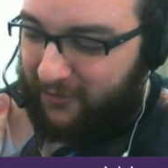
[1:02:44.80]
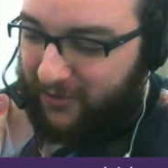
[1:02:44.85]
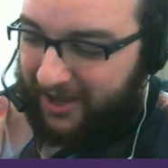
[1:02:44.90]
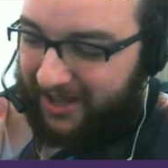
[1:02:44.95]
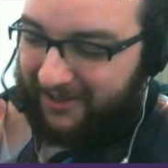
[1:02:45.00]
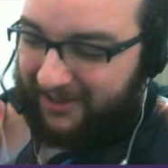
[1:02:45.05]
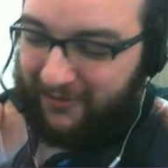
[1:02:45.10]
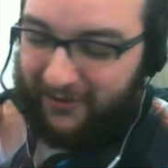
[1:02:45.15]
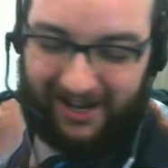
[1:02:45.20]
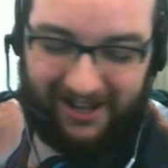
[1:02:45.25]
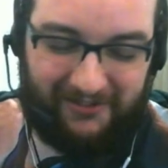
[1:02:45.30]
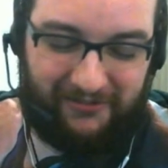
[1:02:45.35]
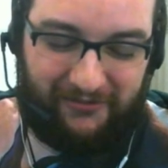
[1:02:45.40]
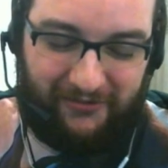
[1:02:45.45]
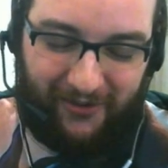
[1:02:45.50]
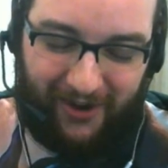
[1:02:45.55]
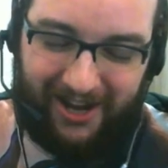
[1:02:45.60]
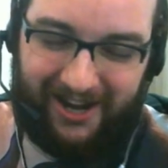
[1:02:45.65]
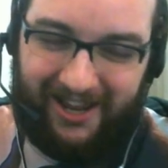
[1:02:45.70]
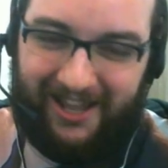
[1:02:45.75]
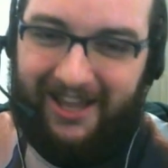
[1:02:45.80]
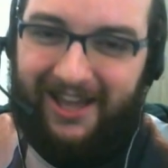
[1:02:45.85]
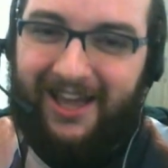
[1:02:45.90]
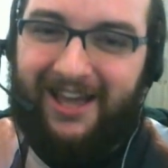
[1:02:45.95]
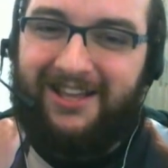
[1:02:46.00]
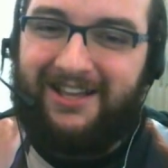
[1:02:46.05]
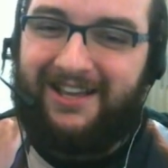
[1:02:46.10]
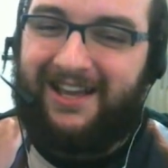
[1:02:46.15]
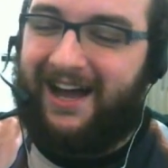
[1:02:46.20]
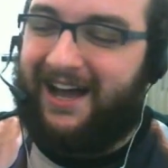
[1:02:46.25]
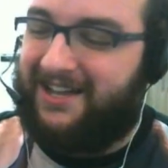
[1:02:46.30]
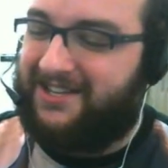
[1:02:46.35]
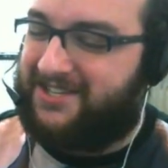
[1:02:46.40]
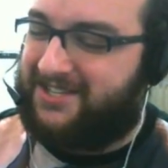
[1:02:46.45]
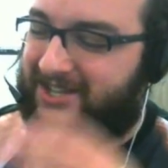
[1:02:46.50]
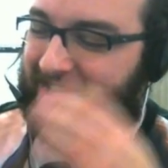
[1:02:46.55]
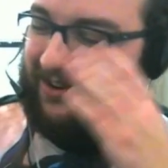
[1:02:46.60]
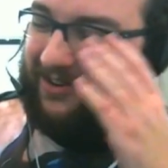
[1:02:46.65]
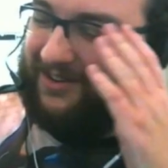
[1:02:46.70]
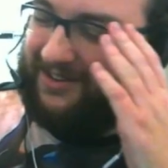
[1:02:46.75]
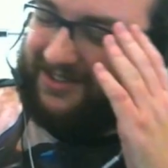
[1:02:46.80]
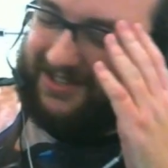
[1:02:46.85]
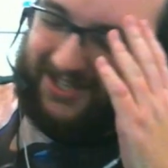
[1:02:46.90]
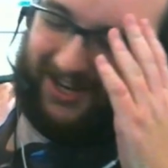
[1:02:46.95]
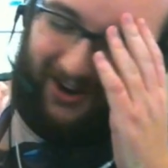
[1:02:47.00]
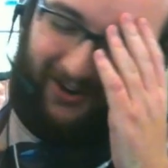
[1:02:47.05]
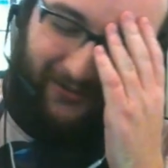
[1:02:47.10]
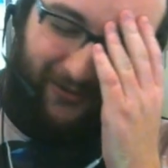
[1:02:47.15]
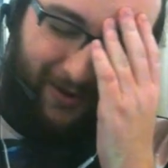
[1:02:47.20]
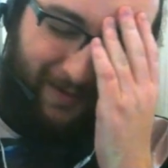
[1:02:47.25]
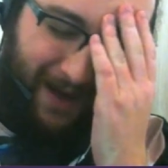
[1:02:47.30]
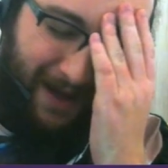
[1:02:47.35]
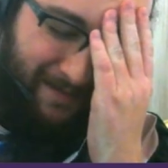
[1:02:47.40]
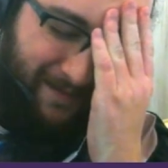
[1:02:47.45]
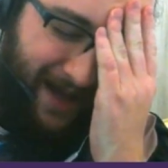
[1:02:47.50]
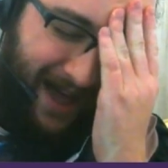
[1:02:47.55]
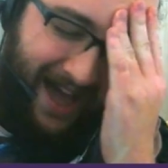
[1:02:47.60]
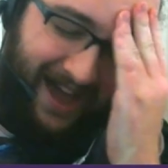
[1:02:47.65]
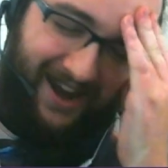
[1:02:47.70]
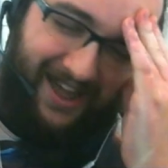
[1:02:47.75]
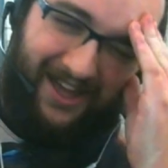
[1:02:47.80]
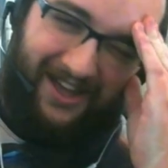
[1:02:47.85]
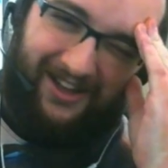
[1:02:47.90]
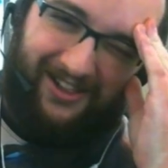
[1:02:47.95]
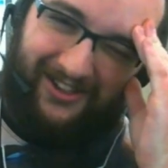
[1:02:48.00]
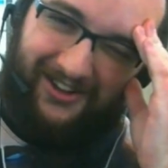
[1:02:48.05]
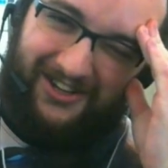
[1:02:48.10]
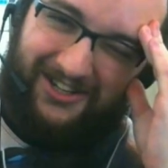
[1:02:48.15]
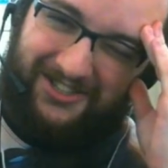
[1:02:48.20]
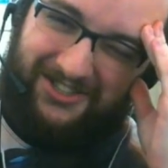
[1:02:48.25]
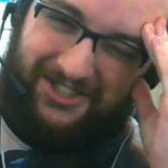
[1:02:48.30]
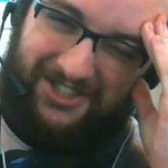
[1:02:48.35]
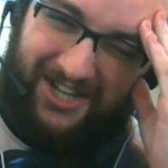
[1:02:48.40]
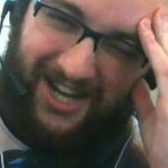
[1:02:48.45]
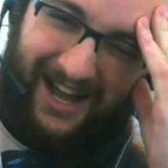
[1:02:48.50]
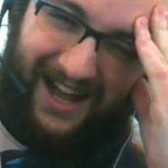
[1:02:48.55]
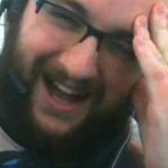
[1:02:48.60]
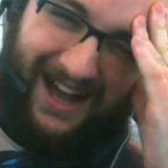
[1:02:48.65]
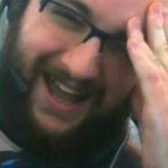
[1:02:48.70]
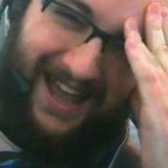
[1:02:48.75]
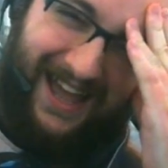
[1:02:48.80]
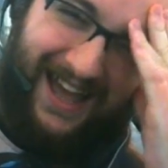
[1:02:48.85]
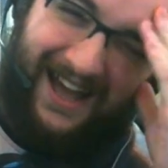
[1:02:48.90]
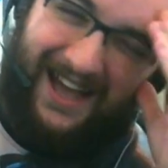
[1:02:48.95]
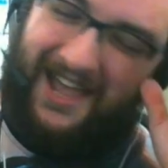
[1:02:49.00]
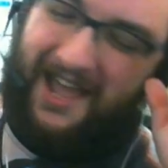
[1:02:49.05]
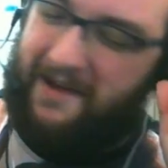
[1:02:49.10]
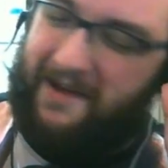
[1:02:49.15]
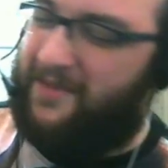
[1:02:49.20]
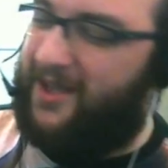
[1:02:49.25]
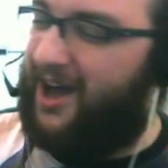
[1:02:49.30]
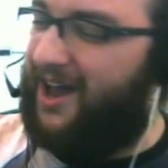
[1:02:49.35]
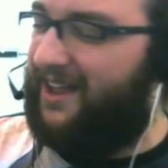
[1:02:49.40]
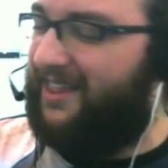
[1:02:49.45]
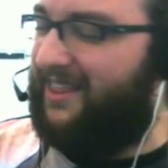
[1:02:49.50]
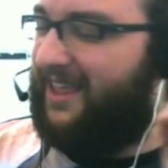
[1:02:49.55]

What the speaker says: Really funny, guys. Sorry for my bad English. I am not